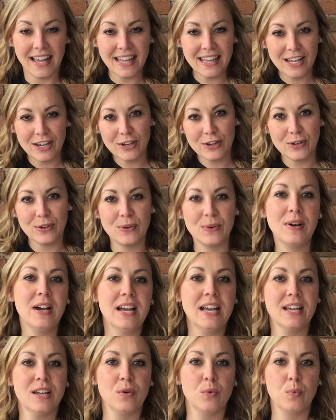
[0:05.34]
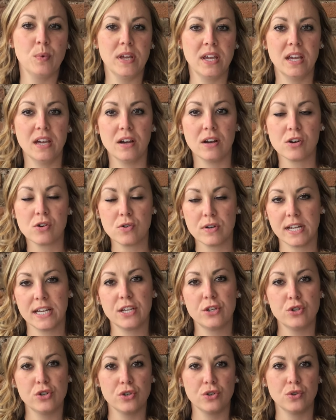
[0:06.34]
Hello, we are
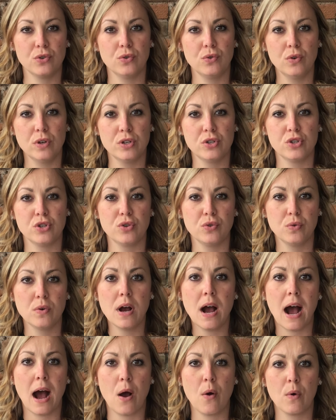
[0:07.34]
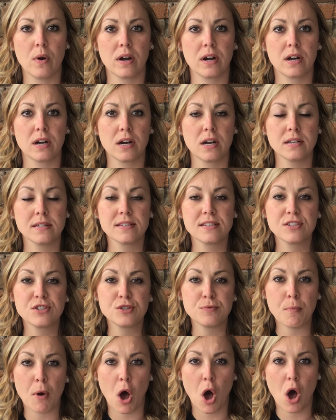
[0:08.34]
going to do our
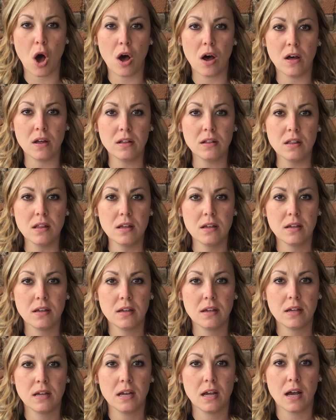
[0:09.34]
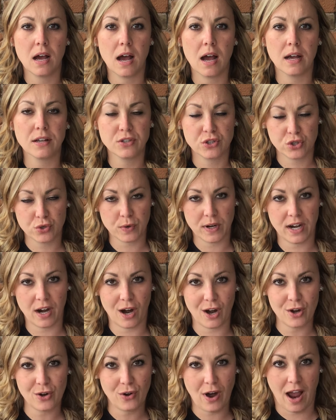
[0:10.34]
small string
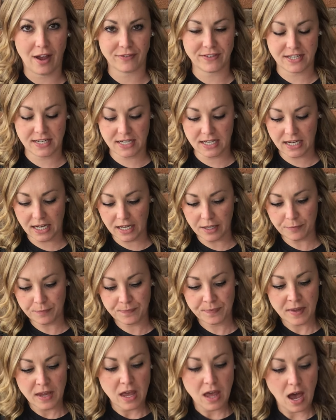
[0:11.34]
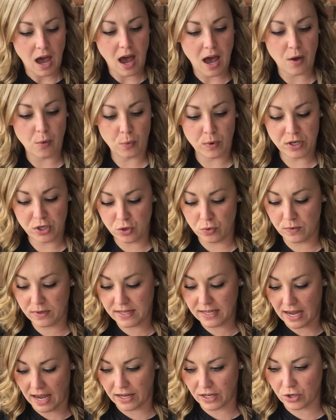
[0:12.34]
art crafting kit. When you
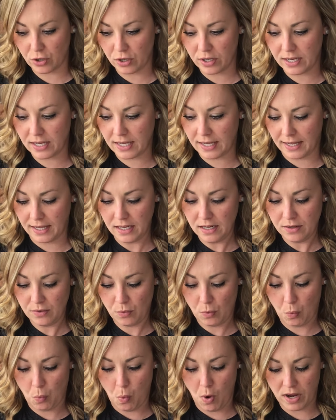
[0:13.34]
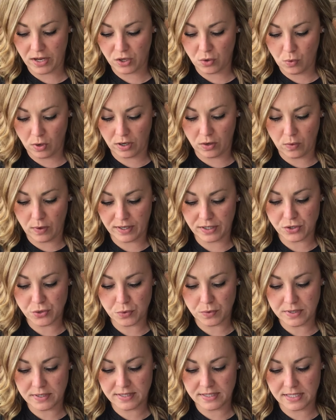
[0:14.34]
get your kit, what you are going to
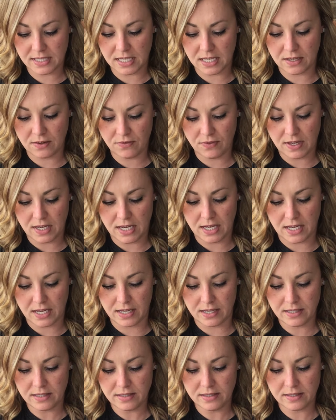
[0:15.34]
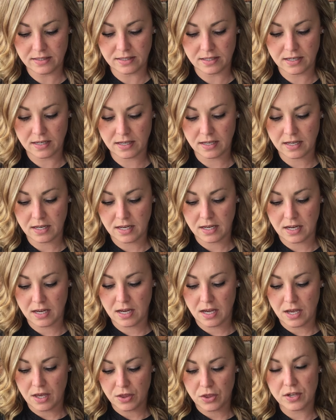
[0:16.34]
receive is
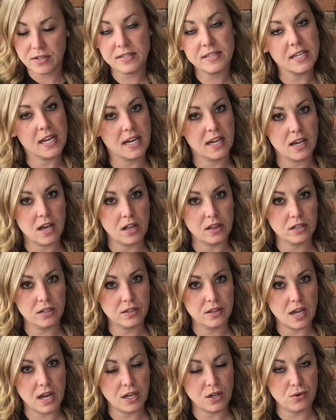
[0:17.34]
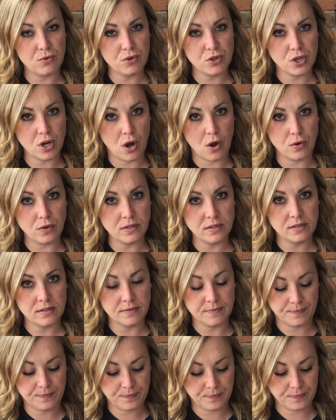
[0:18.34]
the stain color that you chose,